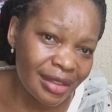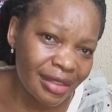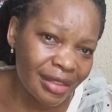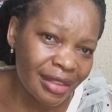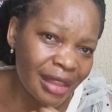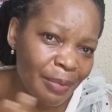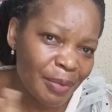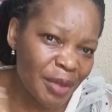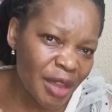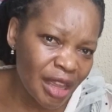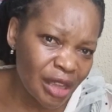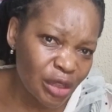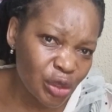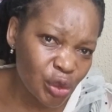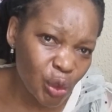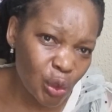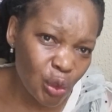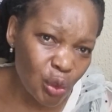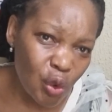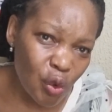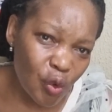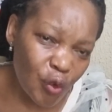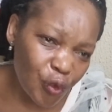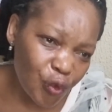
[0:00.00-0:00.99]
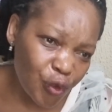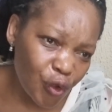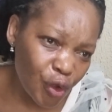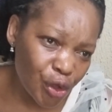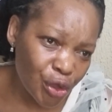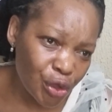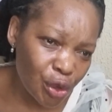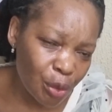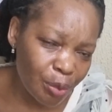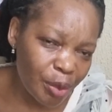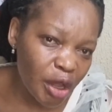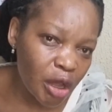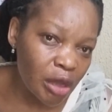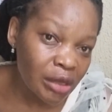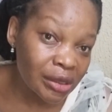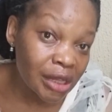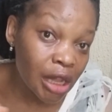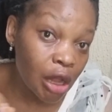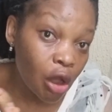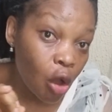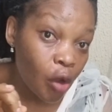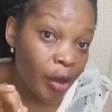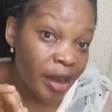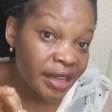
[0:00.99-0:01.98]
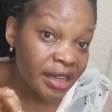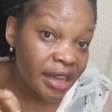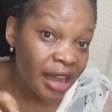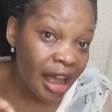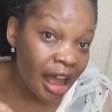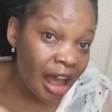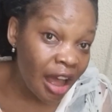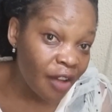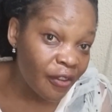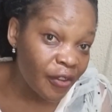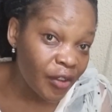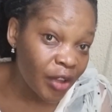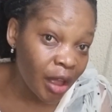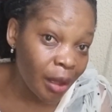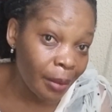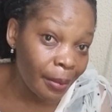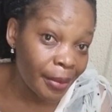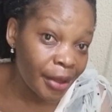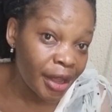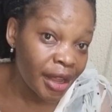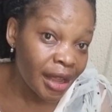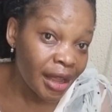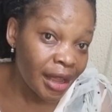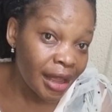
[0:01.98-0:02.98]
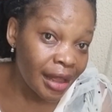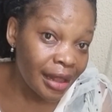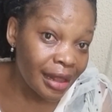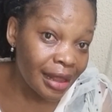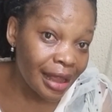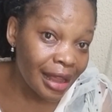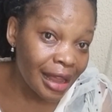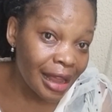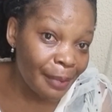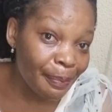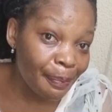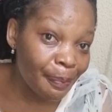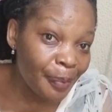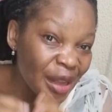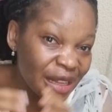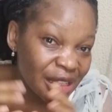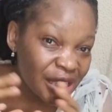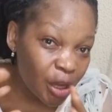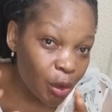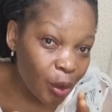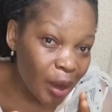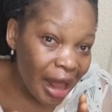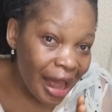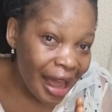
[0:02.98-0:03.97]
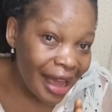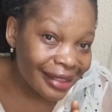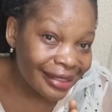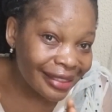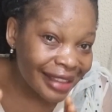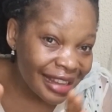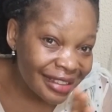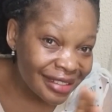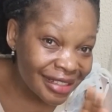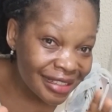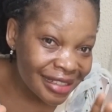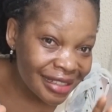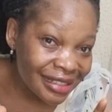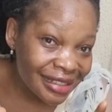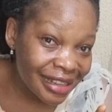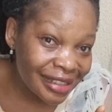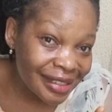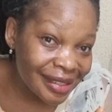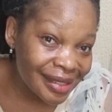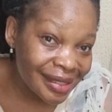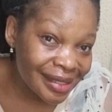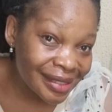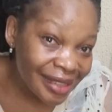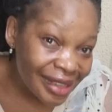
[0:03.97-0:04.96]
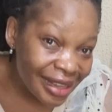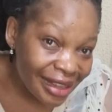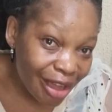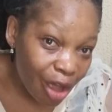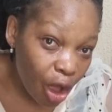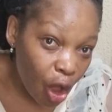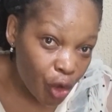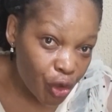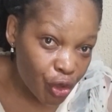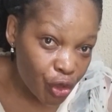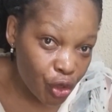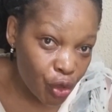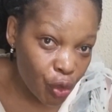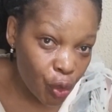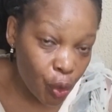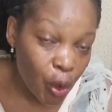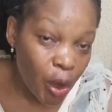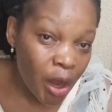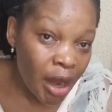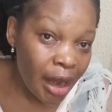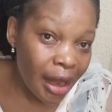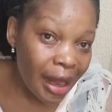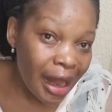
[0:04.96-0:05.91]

they begin to look for you because they already have a particular identity they see on you.